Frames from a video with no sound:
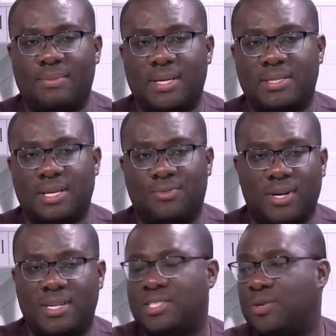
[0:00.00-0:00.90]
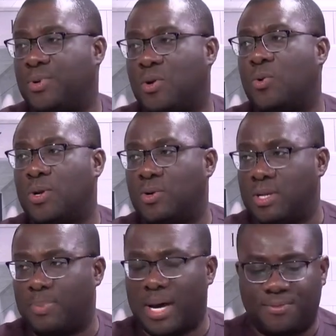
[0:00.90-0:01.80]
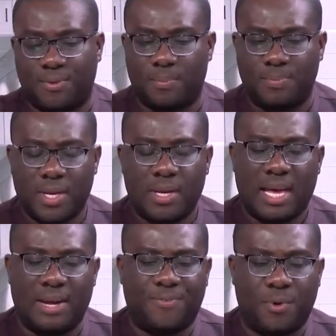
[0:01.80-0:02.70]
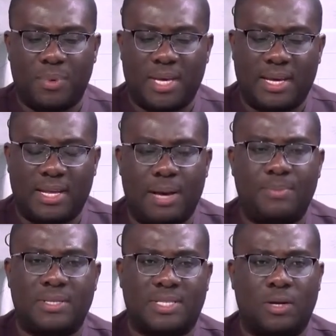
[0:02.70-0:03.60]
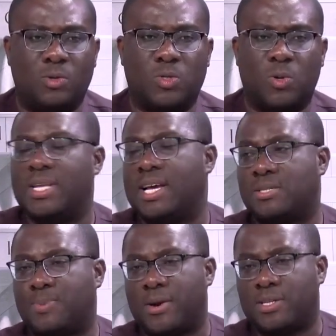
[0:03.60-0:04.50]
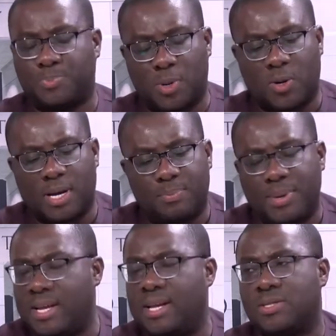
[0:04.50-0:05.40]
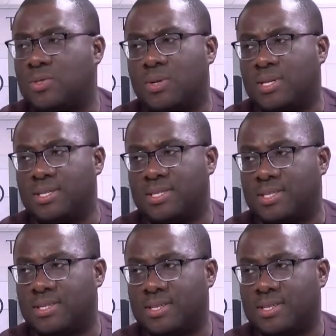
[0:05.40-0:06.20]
it's a tradition we're not going to depart from. And for me, let me salute all the aspirants. Paul, campaigning is not easy.